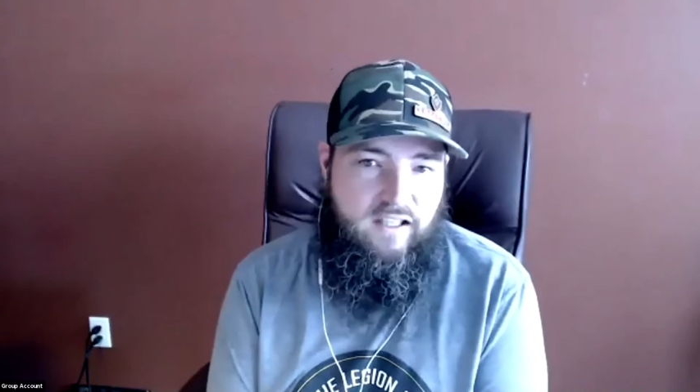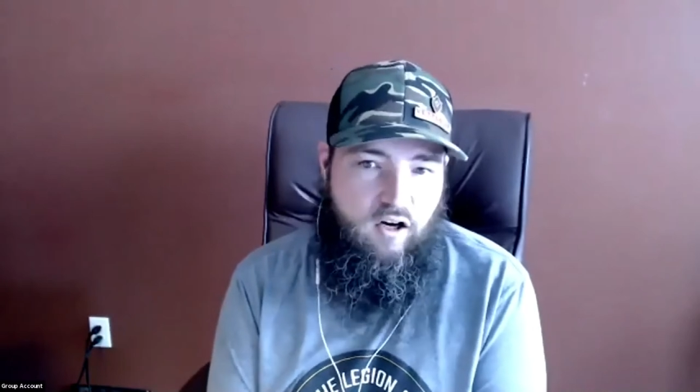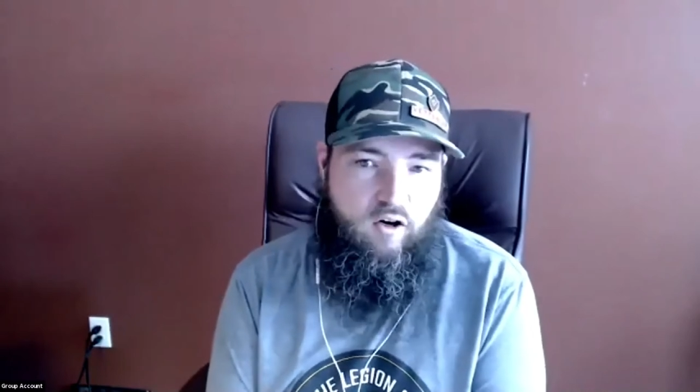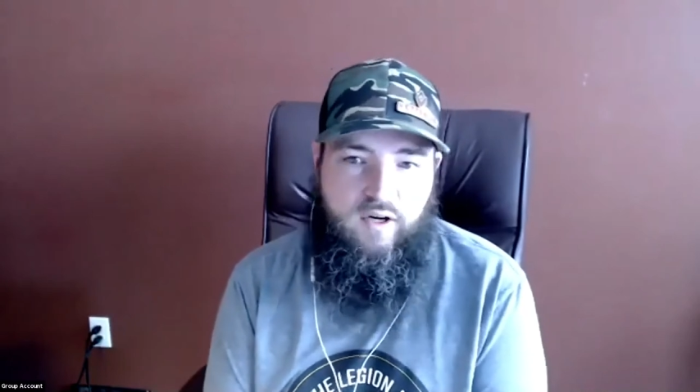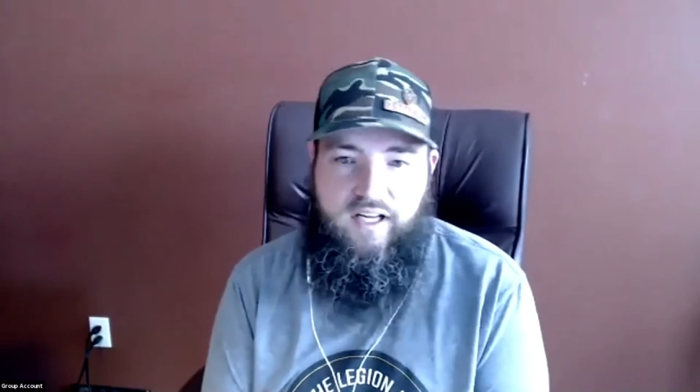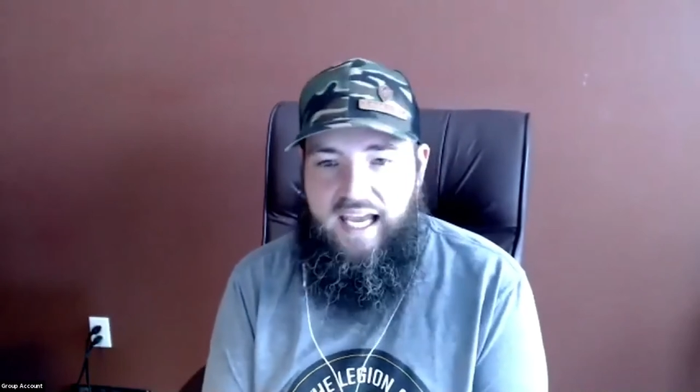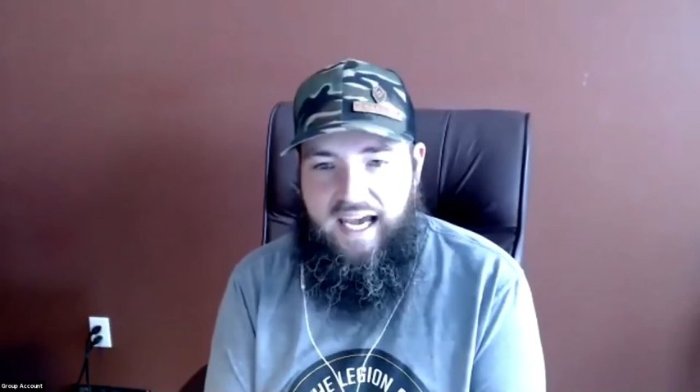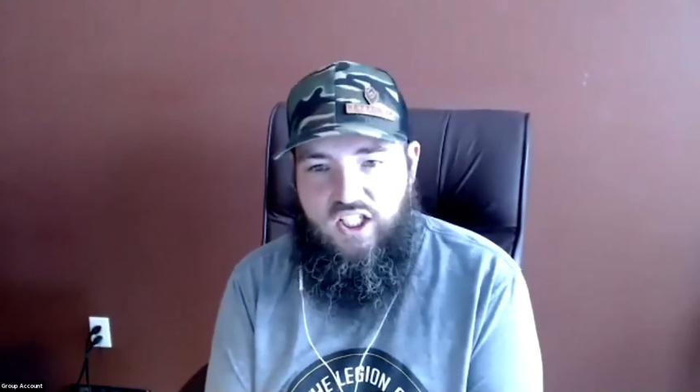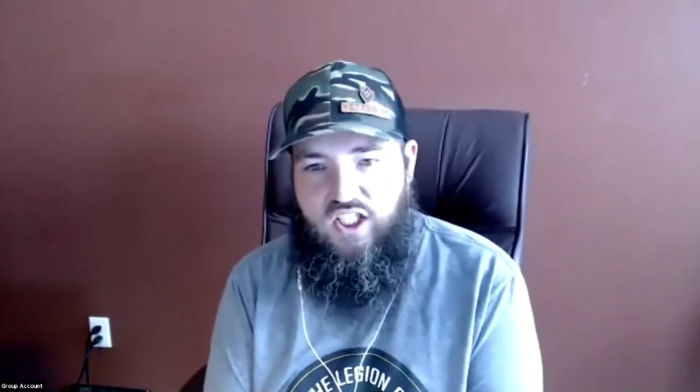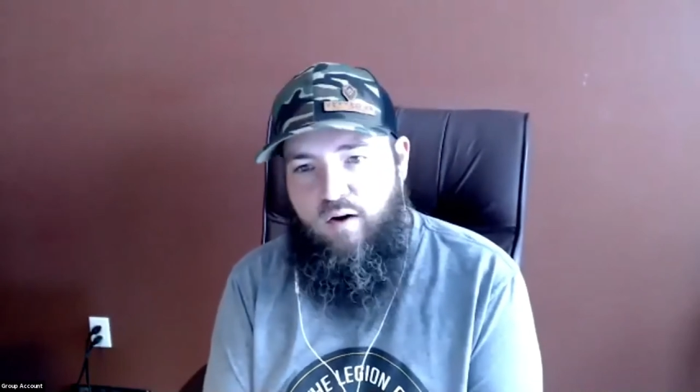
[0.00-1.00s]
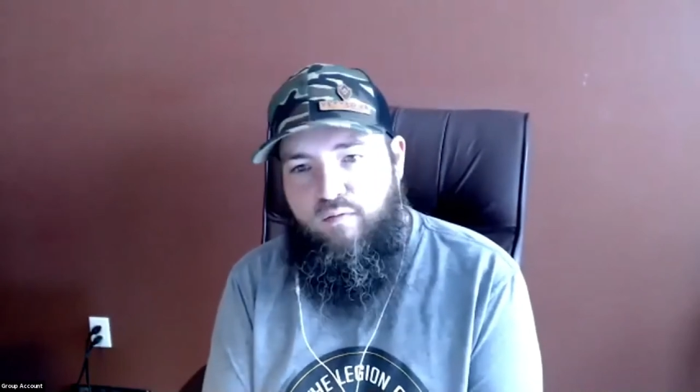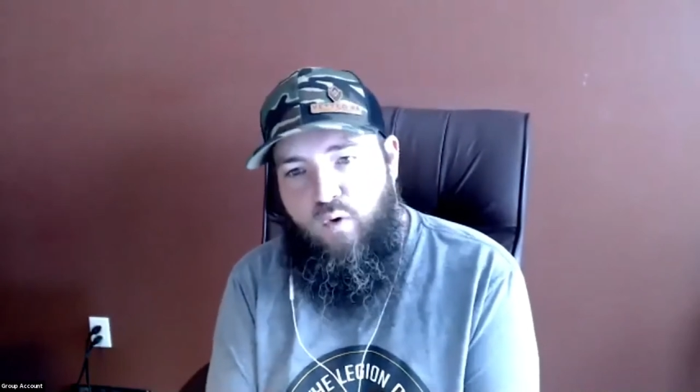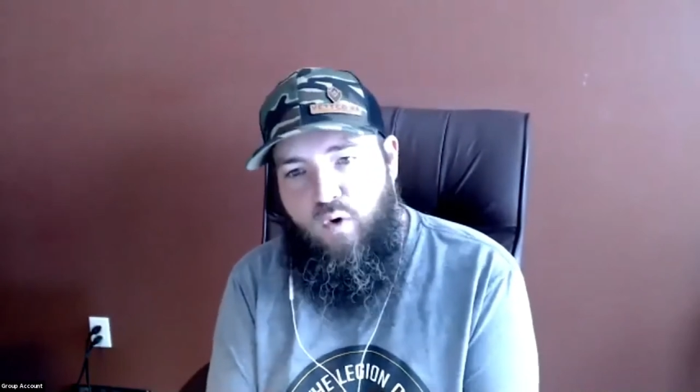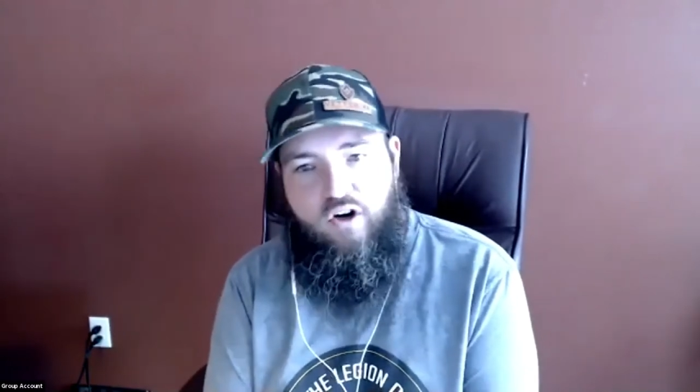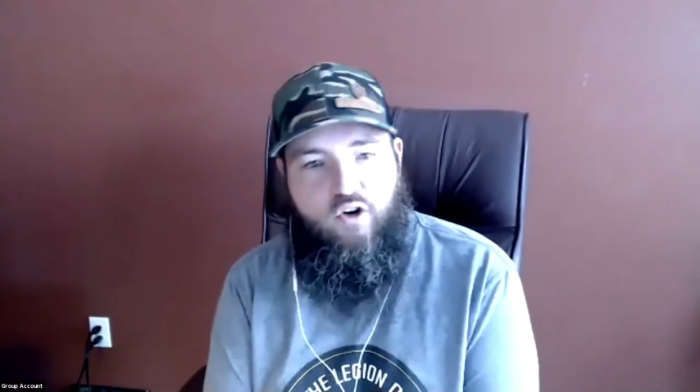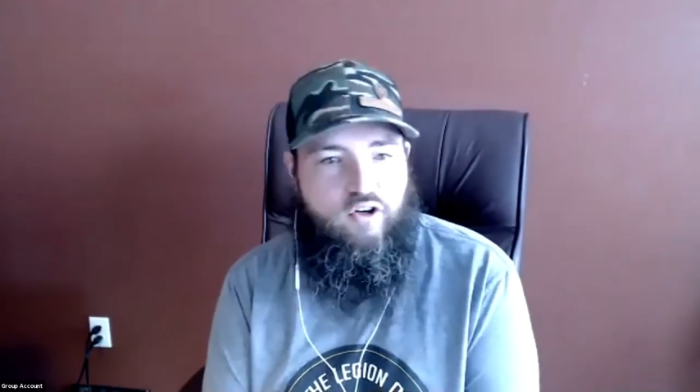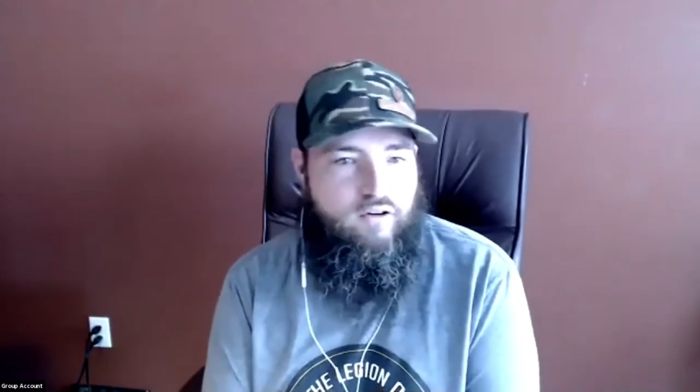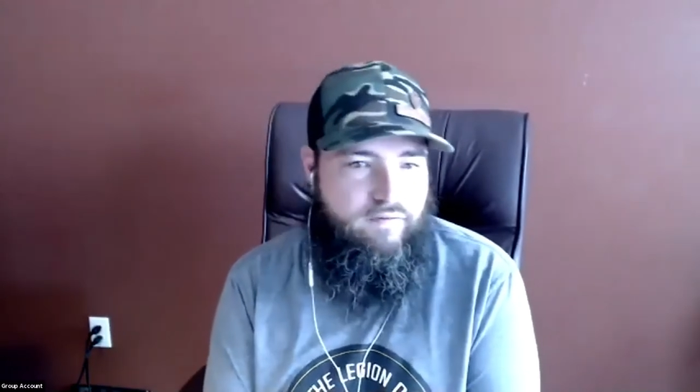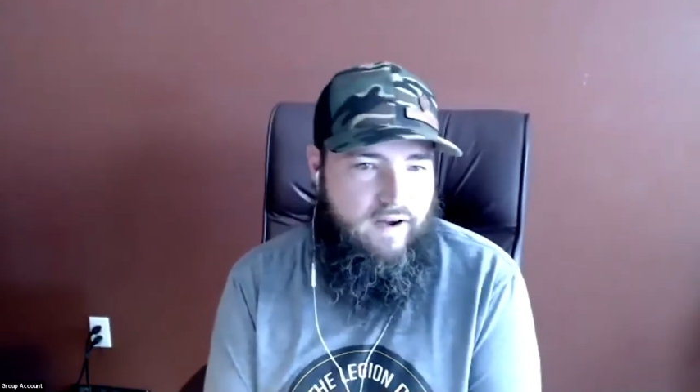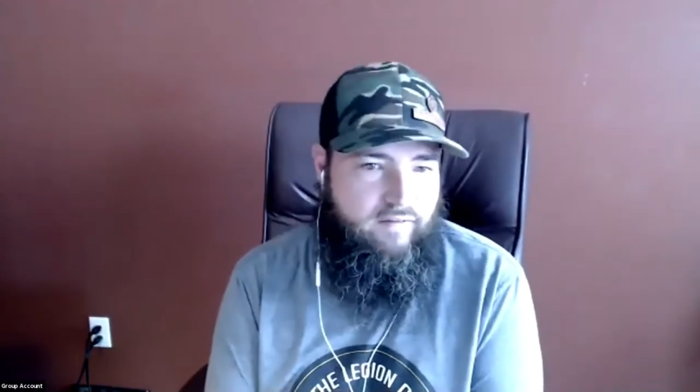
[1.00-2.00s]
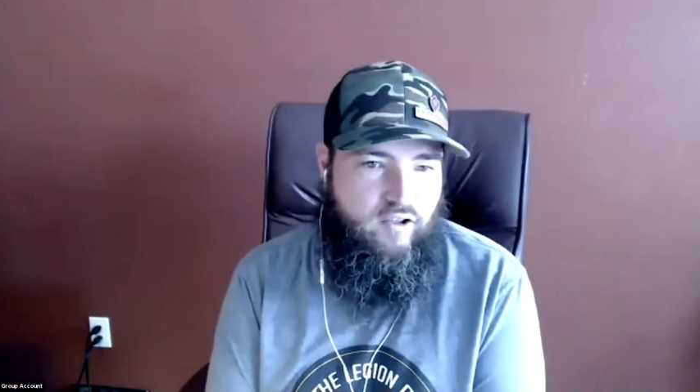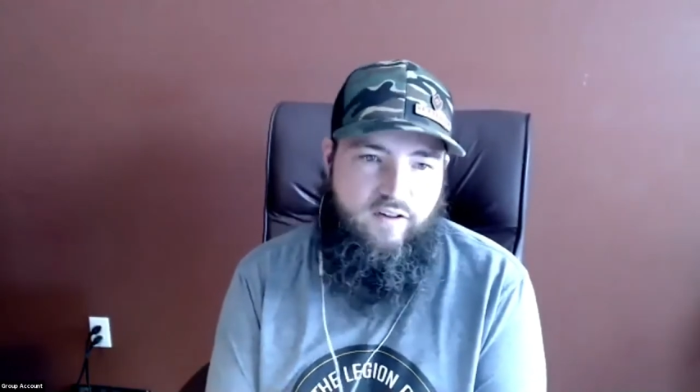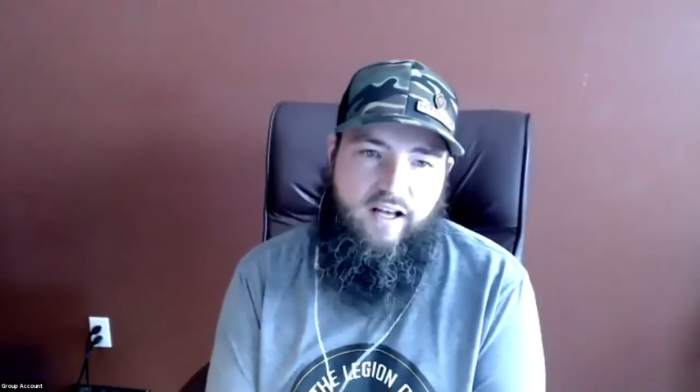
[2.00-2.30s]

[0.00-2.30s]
loan and cash out four hundred or five hundred